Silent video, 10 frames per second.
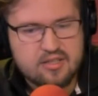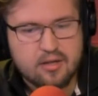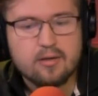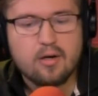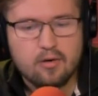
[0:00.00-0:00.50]

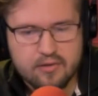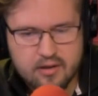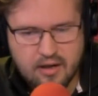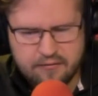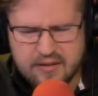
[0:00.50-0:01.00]
turned over.
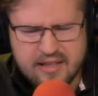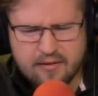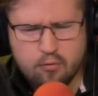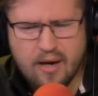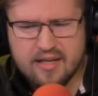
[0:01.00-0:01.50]
A feeling
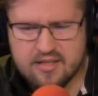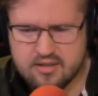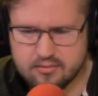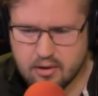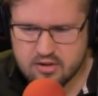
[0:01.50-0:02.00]
of wetness
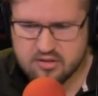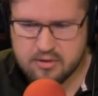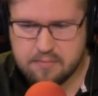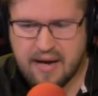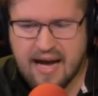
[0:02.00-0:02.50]
arose from
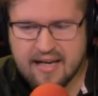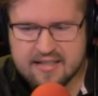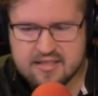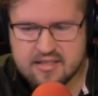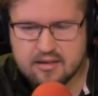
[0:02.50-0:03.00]
his back
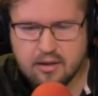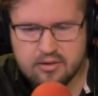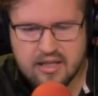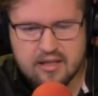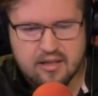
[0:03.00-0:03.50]
as his
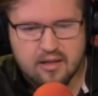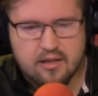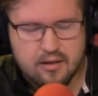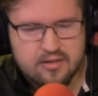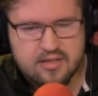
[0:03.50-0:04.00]
clothing clung
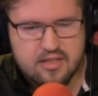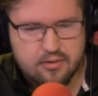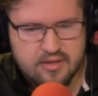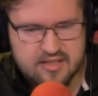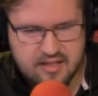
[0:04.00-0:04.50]
closely to
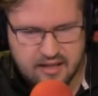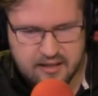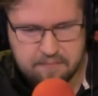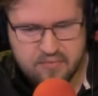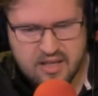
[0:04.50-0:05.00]
his
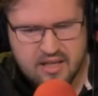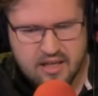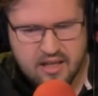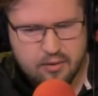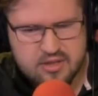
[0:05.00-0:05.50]
skin.
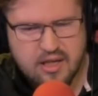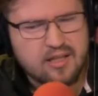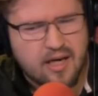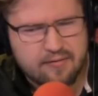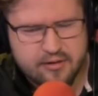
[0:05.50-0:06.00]
It was an
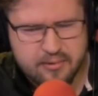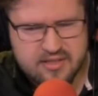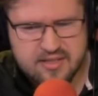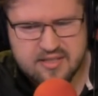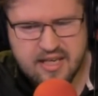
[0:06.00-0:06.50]
uncomfortable
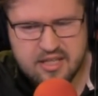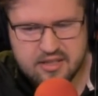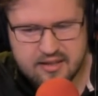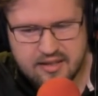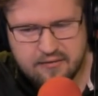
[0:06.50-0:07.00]

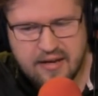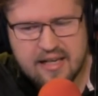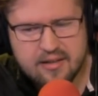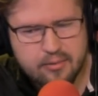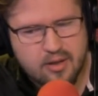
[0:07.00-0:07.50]
sensation. He
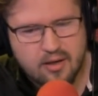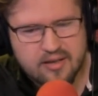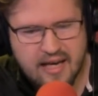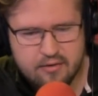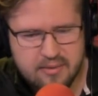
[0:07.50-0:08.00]
vaguely
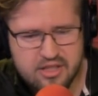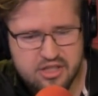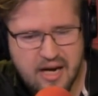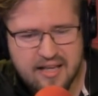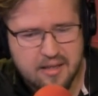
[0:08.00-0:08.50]
recalled having been
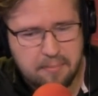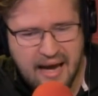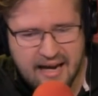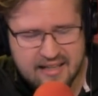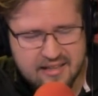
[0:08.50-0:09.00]
shot in the
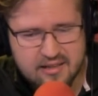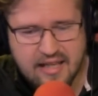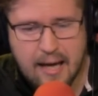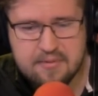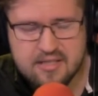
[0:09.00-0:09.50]
back and
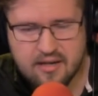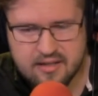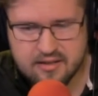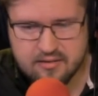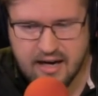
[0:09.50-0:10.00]
collapsing onto
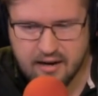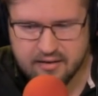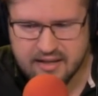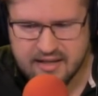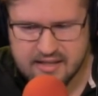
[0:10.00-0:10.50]
the ground.
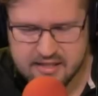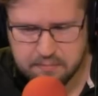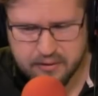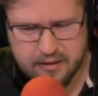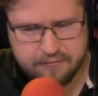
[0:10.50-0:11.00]
His
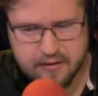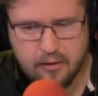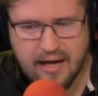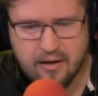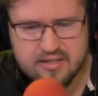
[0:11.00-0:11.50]
blood
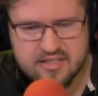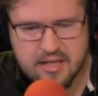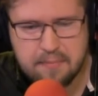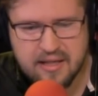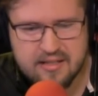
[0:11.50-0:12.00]
flowed out,
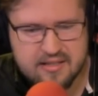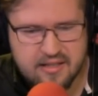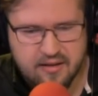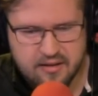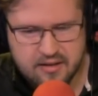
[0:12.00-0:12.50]
seeping into
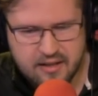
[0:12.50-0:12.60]
the earth.